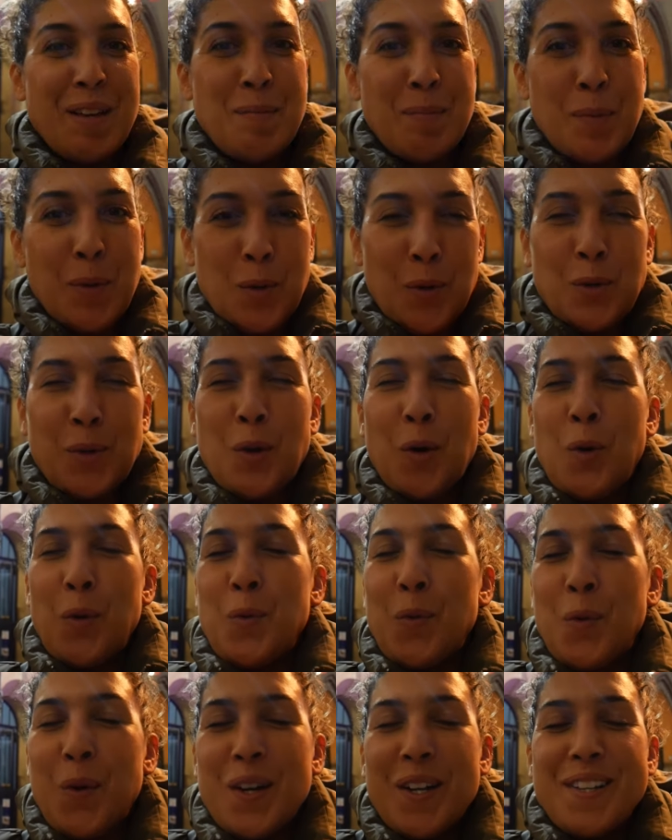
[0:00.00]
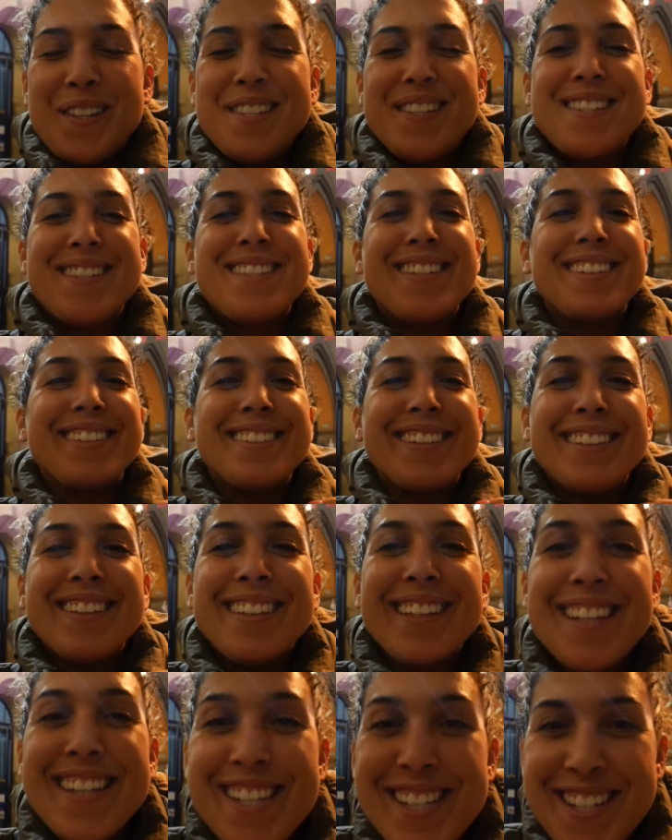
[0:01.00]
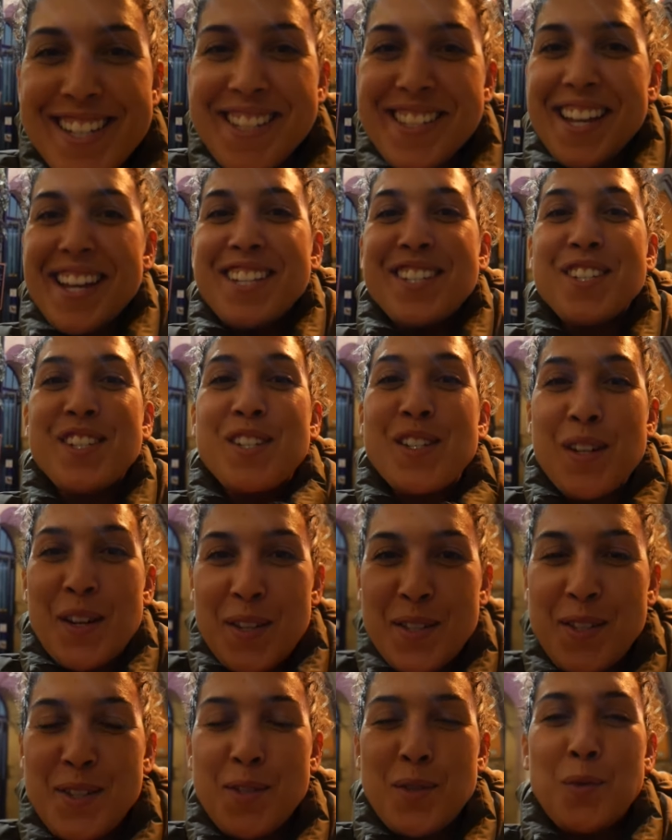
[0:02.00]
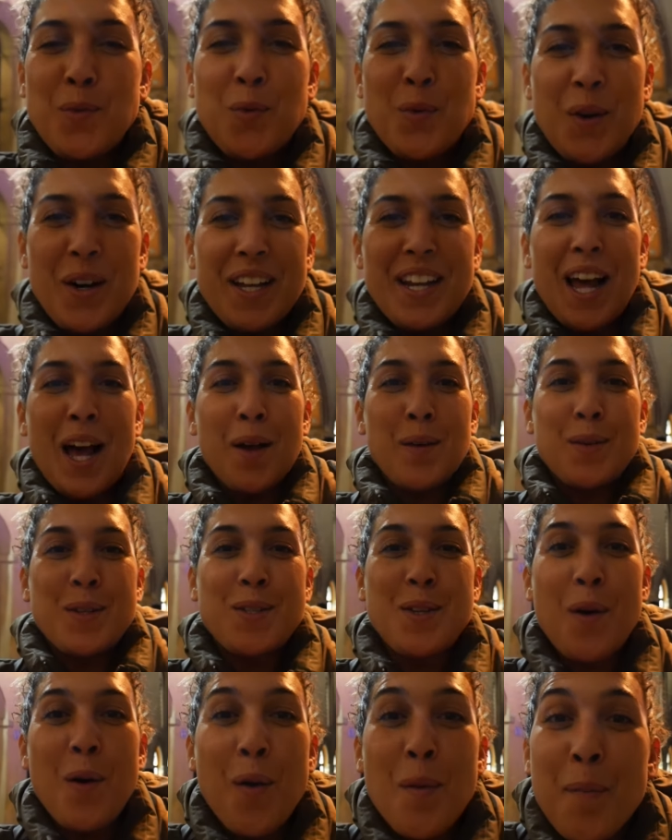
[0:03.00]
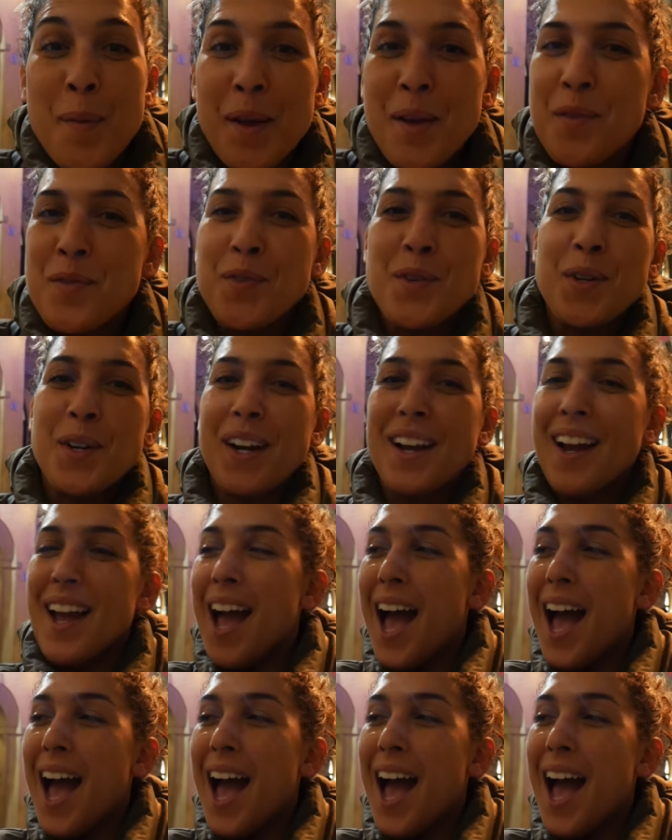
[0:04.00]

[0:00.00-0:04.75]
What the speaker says: in brodo was delicious and just what I was hoping for.